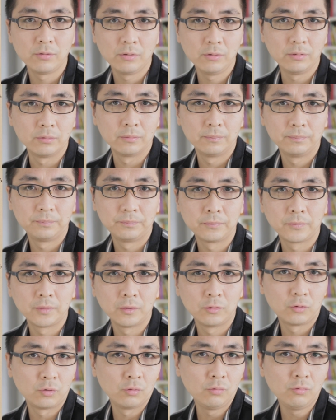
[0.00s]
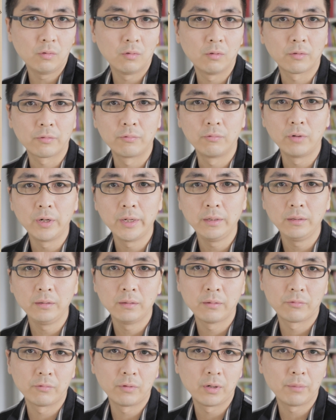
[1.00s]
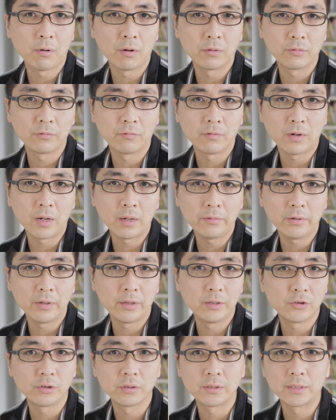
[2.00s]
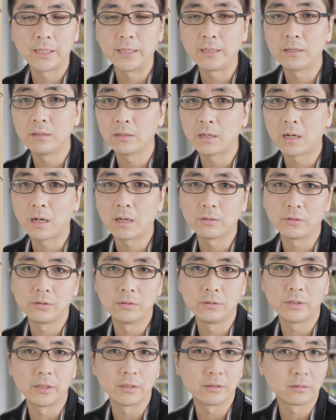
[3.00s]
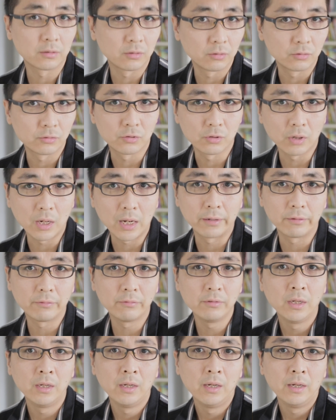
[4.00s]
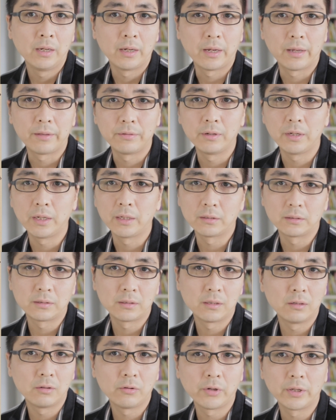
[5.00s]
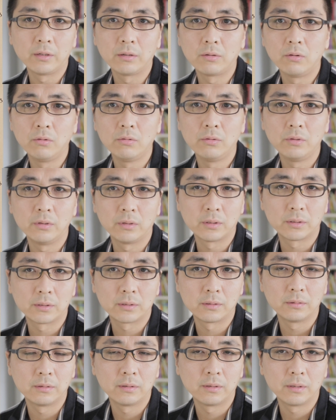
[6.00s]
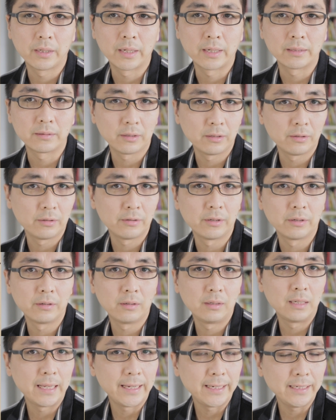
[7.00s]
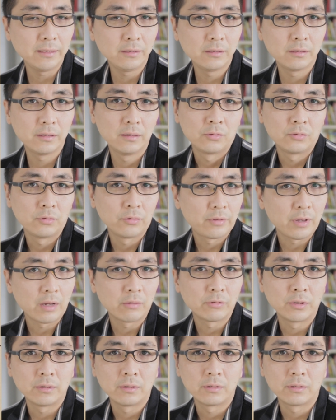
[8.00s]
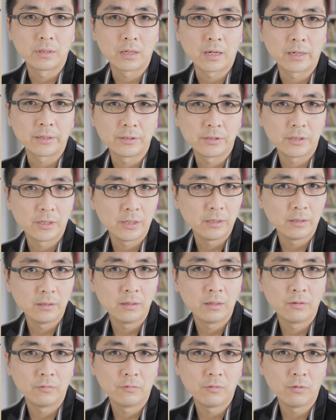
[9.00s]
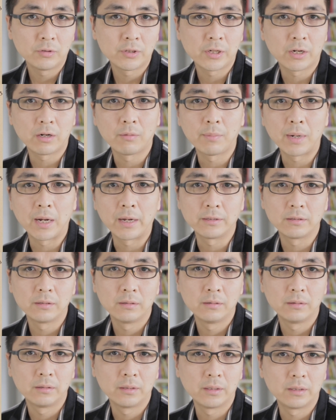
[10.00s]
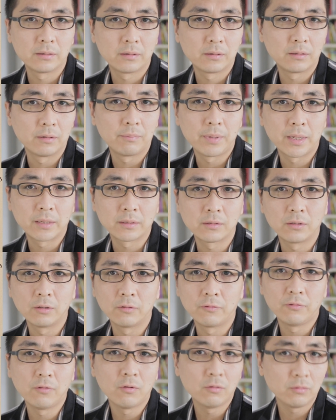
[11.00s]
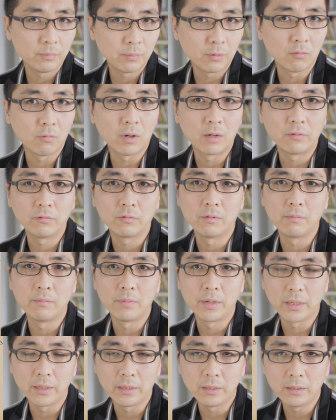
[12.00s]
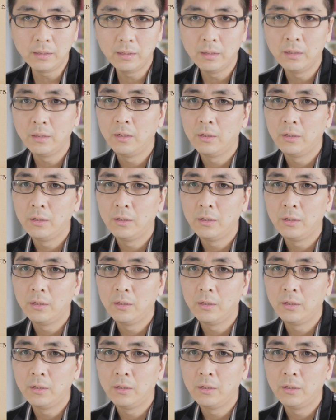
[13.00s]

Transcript: two, two or three 3.5 inch SATA hard disk drive and the external enclosures as in the late 2019 4 terabyte is the best affordable one for me.